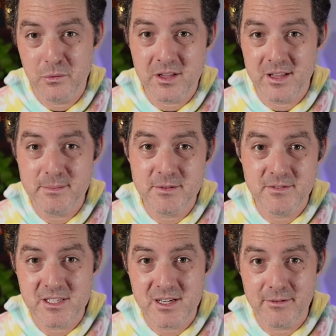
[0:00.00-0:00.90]
with claims of
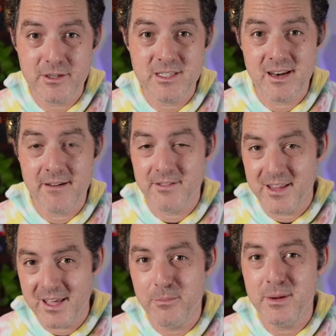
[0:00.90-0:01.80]
discoveries that have
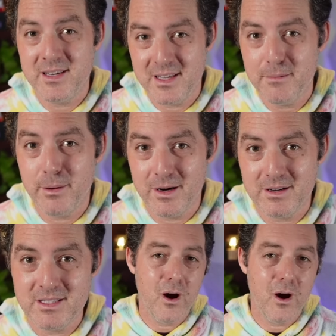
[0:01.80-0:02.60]
later been debunked.